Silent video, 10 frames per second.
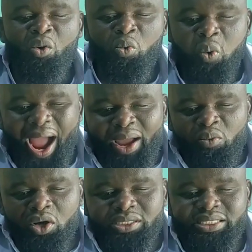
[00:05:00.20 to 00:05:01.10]
Why
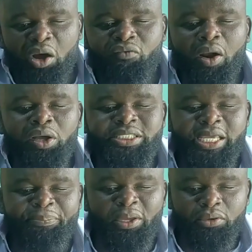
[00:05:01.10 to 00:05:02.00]
was the overall
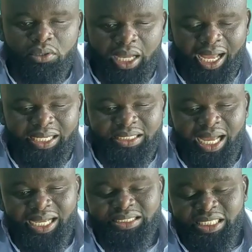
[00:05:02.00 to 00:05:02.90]
GDP
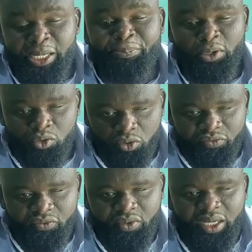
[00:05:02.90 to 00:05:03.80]

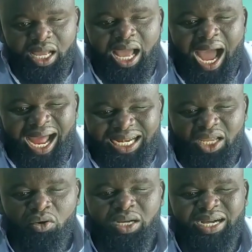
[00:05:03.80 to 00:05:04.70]
growth under
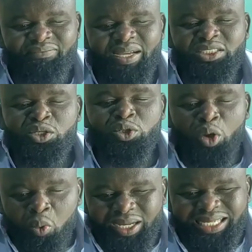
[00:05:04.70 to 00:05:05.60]
your government
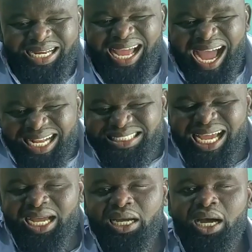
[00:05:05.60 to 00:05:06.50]
lower than
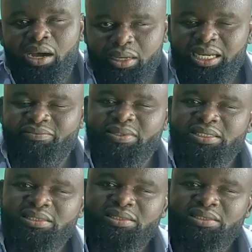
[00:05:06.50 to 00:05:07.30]
under our government?